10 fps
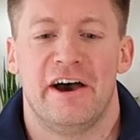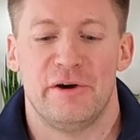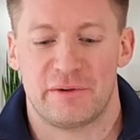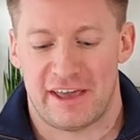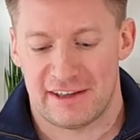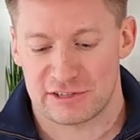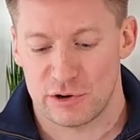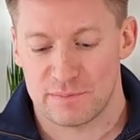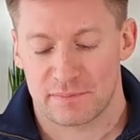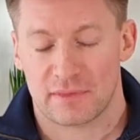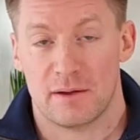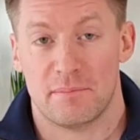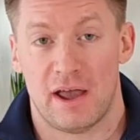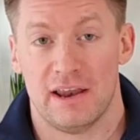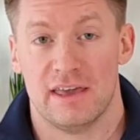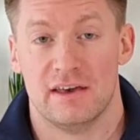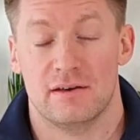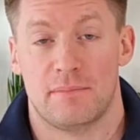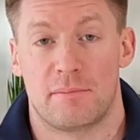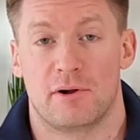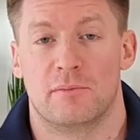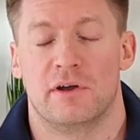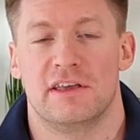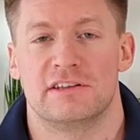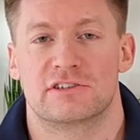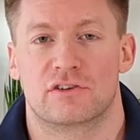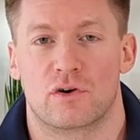Okay, so Pilea Peperomioides